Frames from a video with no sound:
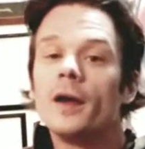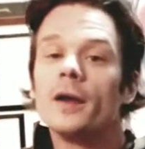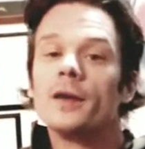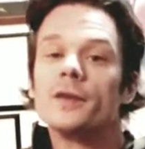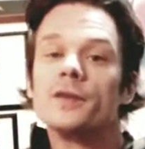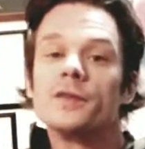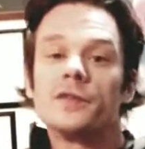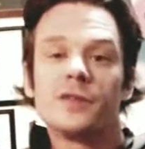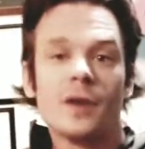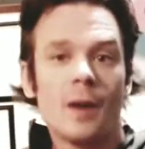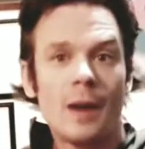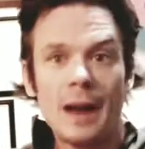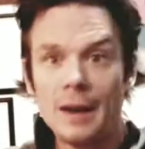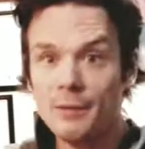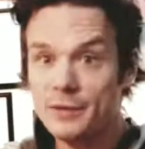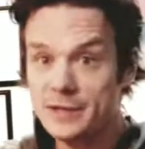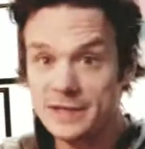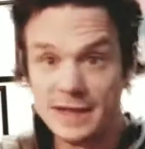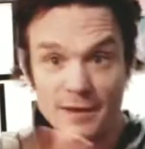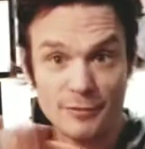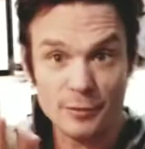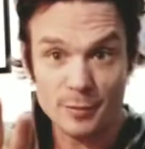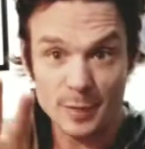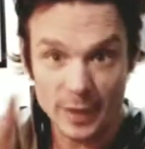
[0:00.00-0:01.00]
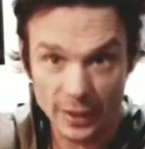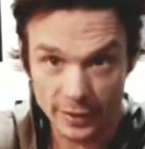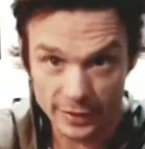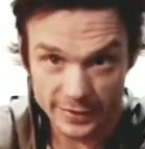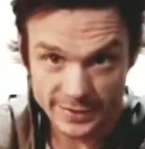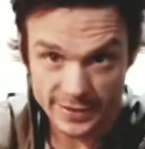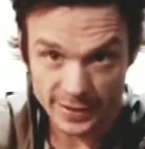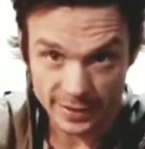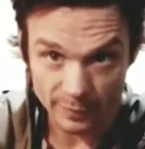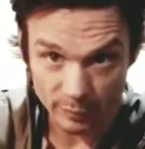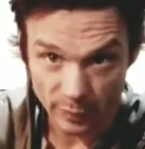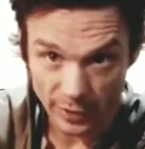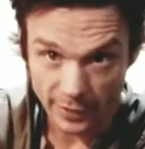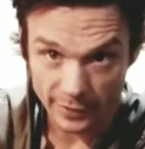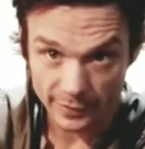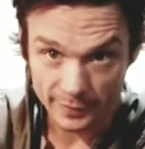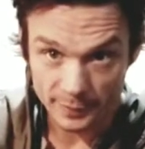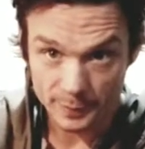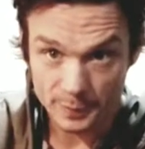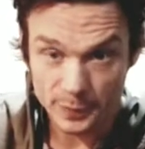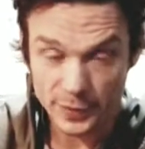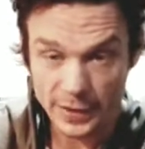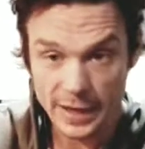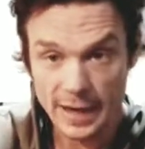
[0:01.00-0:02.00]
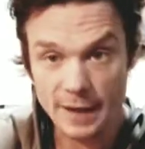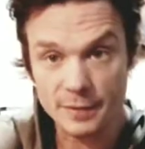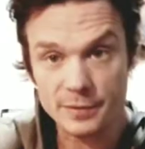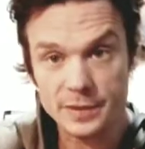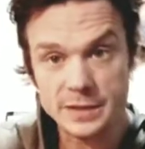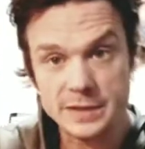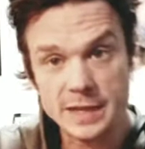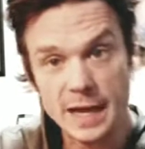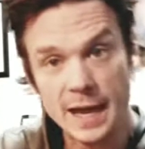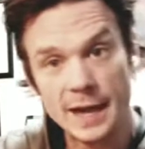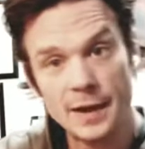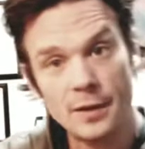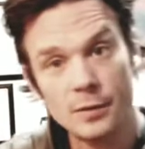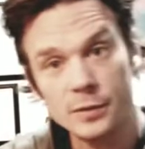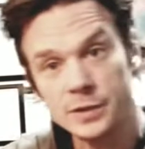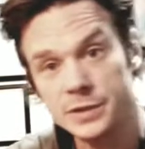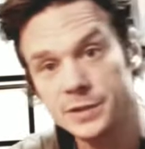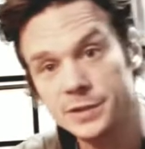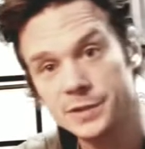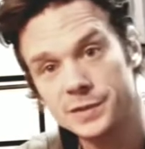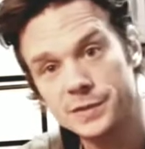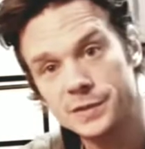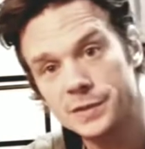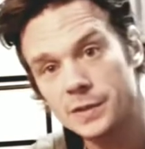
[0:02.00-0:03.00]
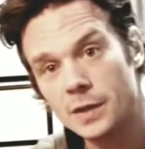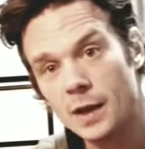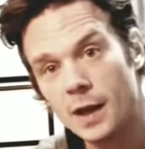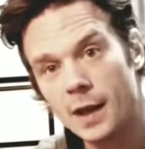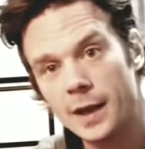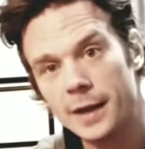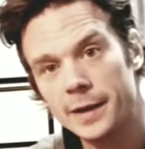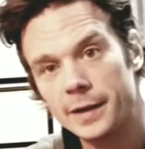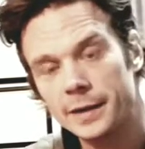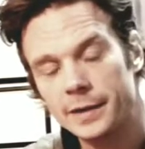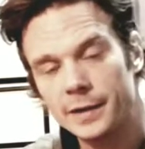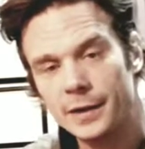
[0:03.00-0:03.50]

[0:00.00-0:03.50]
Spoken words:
so I was never militant about it. But I always thought,